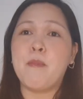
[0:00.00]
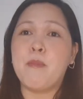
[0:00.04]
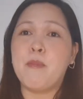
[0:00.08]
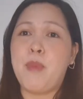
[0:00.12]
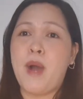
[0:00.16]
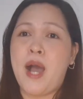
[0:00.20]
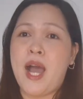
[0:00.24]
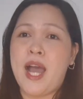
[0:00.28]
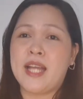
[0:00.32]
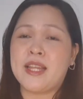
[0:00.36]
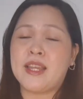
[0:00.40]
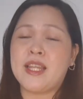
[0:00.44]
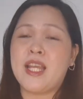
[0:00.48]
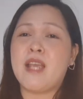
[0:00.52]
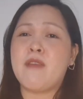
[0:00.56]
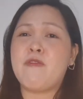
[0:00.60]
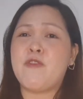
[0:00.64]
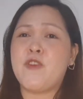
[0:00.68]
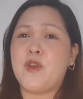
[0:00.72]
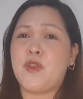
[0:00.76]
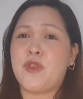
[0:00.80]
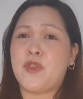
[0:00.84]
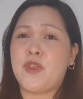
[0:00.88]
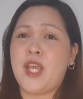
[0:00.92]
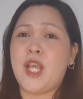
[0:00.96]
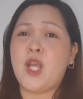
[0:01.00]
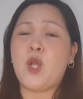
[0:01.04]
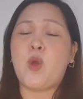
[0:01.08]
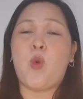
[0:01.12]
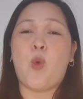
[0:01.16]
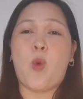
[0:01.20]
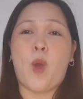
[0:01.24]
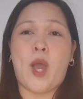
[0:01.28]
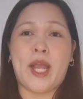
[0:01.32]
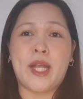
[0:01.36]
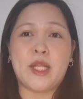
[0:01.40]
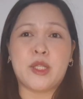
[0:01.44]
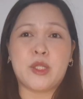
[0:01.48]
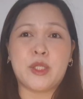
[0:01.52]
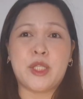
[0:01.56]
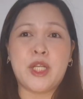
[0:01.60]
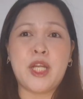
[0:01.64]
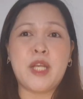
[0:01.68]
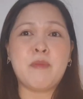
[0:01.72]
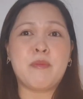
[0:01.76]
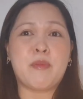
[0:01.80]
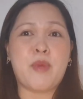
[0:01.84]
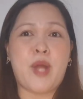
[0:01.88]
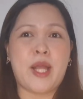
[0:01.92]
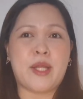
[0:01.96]
But if you think whiter
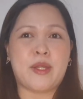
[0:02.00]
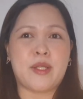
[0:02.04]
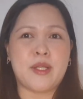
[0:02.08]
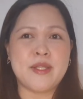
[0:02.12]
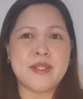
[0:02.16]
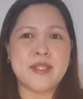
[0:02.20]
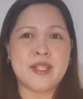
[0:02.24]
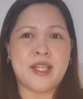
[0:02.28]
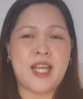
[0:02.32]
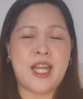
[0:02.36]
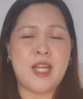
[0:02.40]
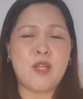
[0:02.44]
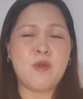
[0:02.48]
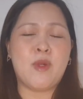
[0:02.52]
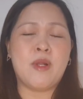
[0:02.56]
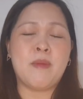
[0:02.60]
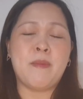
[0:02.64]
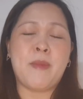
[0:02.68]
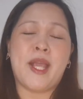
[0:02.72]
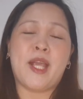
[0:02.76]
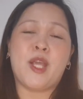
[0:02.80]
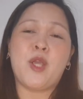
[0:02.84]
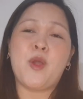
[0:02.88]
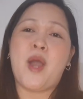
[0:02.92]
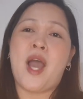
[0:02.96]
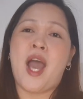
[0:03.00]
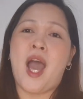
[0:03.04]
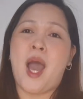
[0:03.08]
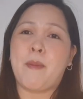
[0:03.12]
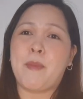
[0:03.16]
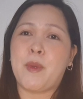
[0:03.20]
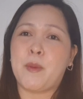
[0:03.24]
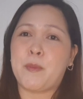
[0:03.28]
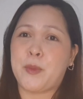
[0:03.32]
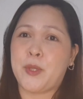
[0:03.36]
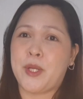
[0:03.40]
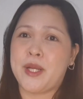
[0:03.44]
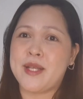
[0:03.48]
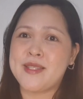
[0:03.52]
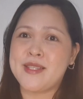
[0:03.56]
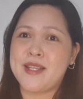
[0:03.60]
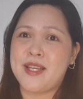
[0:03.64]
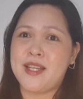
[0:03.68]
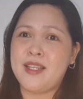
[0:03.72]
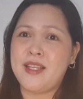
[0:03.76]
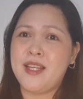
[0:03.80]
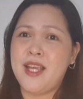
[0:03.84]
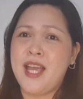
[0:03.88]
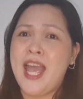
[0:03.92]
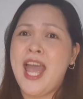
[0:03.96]
and brighter skin will make you a happy
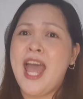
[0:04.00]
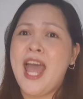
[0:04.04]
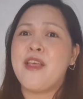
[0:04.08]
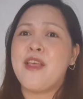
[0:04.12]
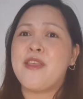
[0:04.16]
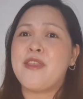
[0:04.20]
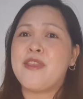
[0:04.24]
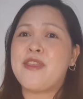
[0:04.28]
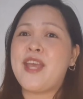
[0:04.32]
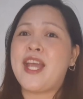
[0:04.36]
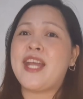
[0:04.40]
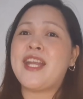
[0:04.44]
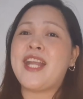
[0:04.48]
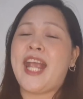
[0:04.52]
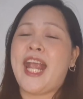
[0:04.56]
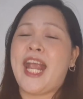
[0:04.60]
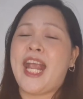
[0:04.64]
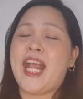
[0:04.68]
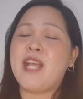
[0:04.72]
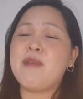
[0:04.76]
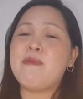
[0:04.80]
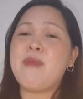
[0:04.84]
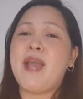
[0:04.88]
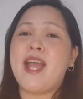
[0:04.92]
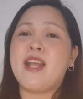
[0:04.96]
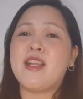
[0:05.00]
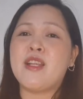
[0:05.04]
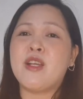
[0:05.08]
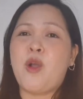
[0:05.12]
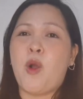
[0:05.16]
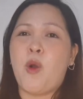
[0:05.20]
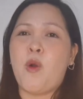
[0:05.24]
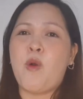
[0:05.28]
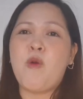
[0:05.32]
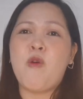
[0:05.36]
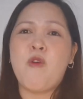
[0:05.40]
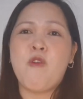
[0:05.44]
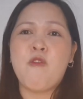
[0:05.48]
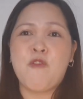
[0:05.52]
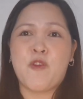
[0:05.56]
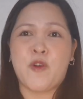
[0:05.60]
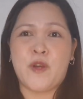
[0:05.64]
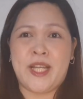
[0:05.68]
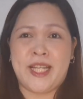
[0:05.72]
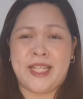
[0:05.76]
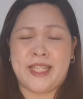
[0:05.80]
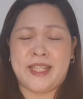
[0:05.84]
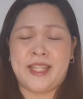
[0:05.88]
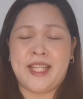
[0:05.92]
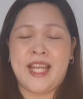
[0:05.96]
person, then aim and go
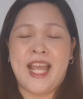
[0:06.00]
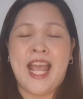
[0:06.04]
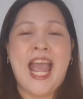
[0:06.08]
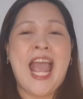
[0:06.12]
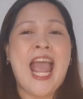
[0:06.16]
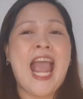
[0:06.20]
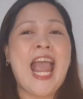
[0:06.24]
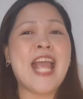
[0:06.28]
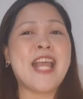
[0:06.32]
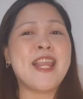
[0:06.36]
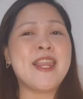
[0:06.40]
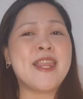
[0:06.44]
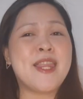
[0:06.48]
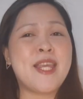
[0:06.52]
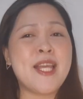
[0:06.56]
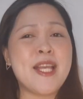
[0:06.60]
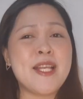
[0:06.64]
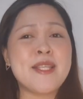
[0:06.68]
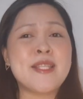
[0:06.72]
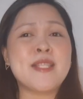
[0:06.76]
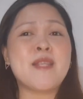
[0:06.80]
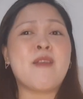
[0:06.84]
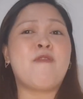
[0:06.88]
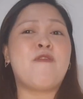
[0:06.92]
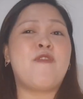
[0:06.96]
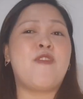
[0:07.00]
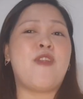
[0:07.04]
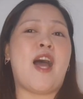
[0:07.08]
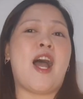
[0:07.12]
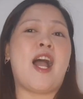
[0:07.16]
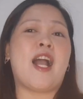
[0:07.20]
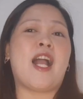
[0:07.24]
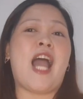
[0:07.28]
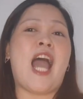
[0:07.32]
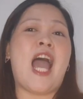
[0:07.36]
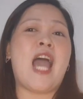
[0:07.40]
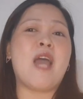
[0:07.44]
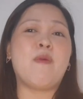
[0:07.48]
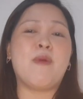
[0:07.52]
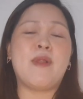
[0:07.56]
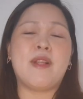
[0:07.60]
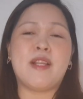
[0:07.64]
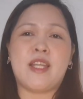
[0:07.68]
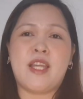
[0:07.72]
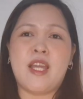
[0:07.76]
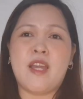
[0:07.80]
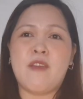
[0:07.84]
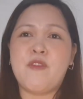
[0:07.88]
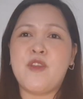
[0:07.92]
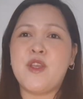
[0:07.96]
for it. In this vlog, I
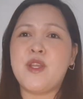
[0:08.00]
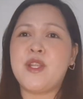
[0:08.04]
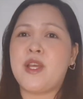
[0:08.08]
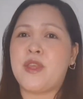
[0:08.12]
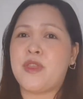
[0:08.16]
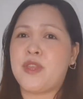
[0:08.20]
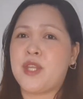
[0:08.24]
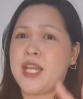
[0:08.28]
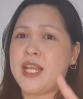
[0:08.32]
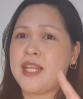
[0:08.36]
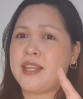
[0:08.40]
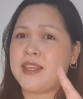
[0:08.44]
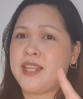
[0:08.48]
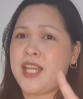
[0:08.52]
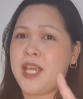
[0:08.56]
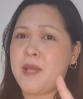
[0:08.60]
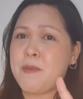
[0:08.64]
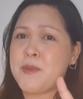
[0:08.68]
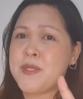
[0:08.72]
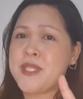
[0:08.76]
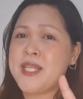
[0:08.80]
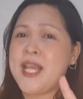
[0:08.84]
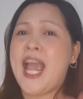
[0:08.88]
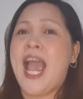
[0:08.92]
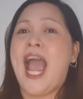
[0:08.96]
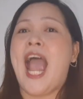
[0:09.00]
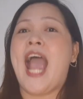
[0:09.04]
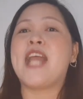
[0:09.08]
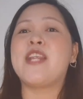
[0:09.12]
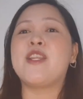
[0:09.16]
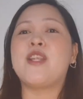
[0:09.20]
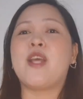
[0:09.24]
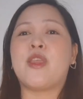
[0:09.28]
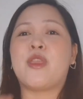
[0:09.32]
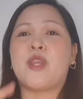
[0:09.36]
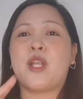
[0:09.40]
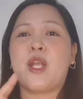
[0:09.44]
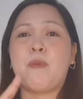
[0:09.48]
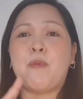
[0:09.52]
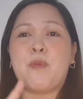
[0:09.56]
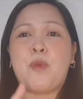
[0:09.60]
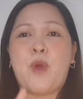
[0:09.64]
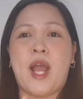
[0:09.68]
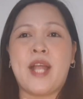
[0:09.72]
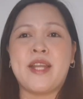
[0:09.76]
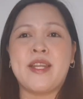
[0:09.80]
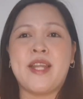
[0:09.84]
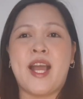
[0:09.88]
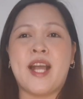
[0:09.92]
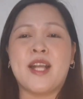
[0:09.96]
will give you the 3 tips and the 3
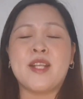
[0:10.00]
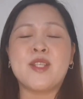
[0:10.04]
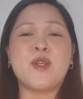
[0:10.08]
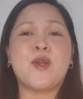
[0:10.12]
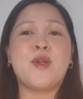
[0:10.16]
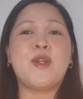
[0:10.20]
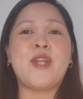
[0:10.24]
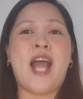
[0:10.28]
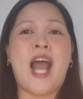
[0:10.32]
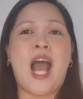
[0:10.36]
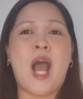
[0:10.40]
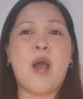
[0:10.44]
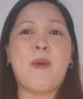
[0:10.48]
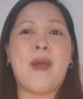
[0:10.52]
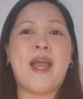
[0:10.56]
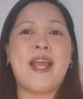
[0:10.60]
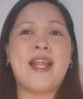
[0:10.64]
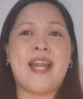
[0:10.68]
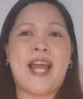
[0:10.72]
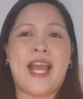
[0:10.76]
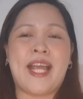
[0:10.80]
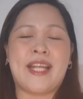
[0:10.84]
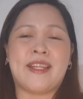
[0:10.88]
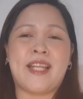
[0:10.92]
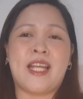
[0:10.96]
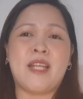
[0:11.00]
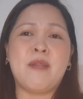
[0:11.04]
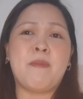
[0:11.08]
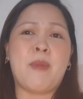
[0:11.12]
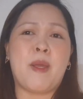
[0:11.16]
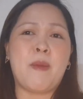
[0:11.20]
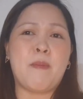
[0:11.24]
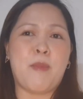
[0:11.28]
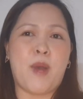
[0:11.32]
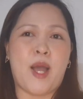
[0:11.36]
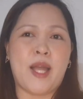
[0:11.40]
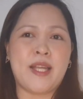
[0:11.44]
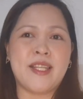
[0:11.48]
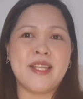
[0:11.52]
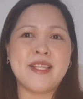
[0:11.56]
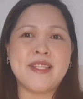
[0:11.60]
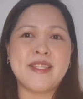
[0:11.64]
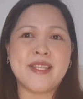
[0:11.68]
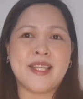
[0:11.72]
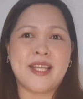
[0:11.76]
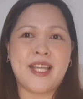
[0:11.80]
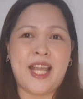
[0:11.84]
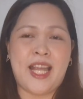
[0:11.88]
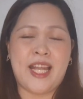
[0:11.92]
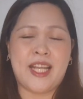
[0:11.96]
products on how I lighten my body
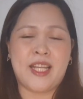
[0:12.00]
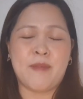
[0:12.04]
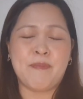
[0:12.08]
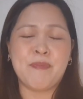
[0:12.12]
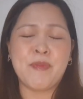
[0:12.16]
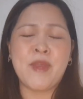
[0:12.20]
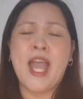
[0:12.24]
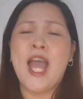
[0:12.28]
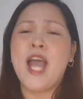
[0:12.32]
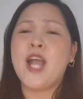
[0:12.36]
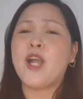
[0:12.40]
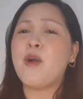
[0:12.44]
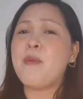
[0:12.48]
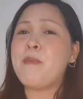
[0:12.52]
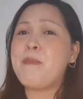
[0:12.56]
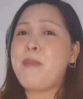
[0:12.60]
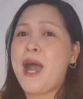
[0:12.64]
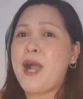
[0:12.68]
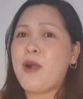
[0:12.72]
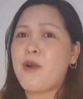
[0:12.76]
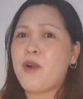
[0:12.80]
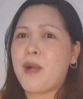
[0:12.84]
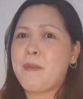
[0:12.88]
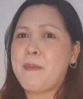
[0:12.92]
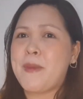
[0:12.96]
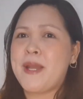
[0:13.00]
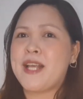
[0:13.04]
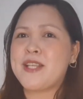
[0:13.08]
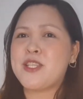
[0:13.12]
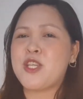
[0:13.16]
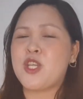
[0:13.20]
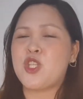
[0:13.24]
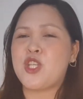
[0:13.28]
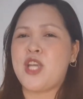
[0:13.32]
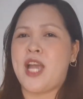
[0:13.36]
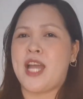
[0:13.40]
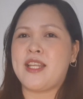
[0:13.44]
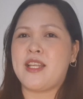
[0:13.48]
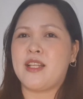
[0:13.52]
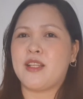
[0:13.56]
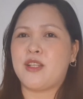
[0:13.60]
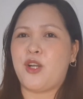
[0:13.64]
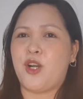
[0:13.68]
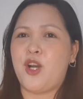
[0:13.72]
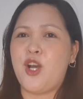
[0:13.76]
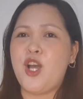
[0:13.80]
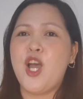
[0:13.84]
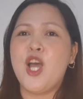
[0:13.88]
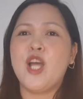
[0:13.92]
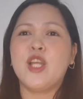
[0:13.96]
skin. Kung bago ka pa lang sa channel
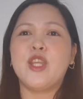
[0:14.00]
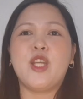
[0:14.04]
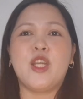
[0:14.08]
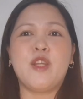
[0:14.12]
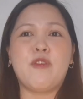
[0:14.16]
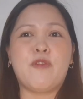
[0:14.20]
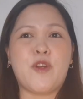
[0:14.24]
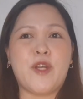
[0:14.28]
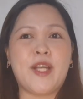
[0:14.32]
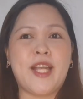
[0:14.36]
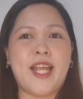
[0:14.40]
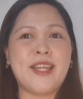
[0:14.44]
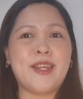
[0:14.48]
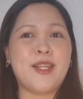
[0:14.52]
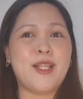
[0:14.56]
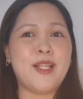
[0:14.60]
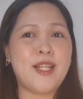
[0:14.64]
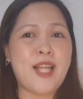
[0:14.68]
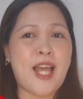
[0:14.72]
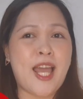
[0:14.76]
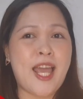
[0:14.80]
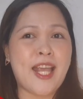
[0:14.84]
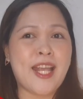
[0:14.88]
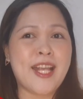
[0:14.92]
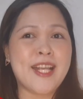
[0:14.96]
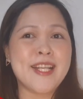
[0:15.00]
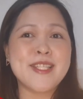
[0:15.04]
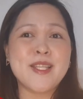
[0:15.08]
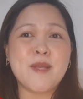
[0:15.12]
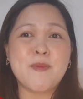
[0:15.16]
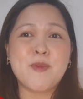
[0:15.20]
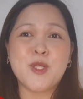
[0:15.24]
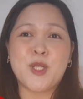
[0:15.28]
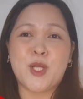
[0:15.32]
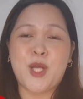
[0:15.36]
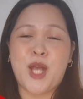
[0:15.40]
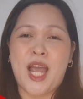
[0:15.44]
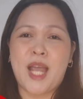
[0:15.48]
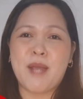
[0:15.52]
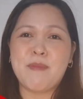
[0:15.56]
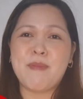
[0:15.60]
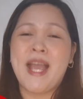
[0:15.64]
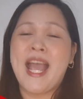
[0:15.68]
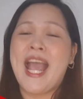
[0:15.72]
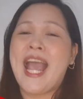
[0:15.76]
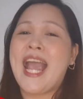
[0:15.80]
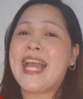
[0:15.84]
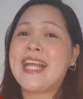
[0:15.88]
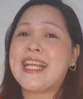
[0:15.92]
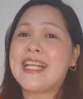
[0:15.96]
ko, don't forget to like, subscribe,
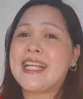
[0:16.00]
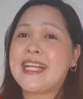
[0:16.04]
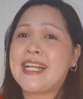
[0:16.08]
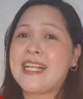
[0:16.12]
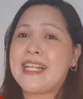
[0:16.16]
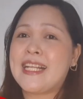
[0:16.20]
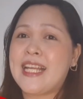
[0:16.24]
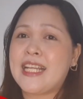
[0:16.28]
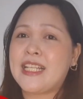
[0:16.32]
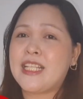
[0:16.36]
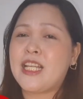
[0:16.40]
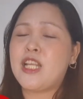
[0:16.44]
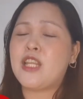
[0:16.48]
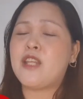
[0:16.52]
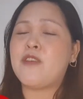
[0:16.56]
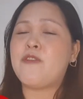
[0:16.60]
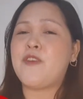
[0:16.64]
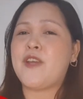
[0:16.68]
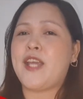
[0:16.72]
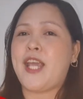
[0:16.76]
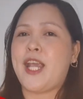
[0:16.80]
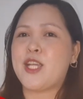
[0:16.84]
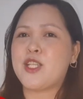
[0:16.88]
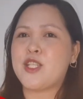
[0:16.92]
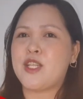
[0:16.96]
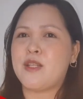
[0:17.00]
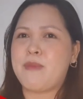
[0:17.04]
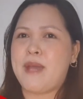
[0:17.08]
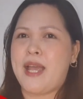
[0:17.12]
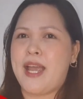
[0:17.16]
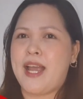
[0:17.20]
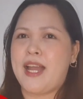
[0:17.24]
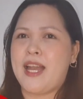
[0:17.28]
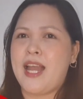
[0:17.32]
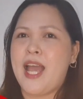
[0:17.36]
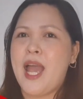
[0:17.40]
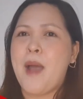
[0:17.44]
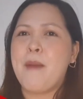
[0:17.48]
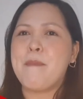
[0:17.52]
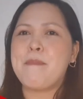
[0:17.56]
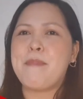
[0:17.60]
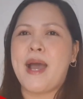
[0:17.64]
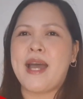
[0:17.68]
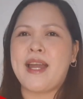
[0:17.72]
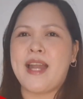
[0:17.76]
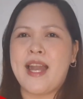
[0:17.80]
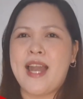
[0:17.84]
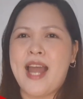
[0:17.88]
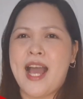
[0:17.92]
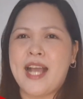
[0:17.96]
and click the notification bell
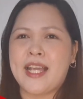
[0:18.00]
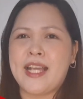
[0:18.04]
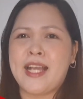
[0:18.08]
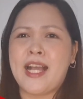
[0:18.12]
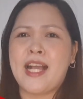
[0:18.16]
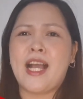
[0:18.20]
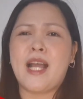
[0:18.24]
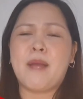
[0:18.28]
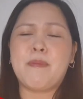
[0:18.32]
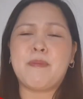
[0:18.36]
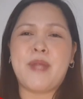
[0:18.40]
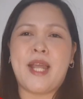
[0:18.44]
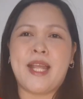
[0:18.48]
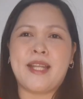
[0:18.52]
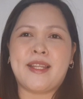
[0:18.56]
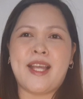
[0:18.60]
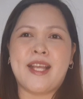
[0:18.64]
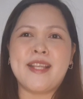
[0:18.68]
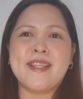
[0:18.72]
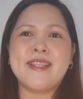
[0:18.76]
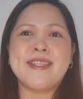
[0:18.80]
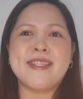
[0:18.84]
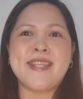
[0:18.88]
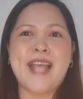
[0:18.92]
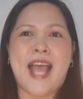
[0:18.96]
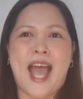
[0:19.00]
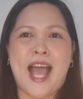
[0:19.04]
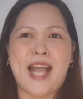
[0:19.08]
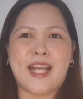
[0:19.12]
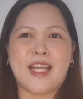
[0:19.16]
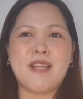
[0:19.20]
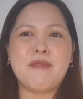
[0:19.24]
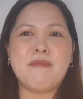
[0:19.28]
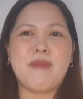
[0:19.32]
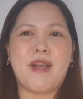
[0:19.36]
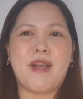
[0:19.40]
para lagi kang updated sa aking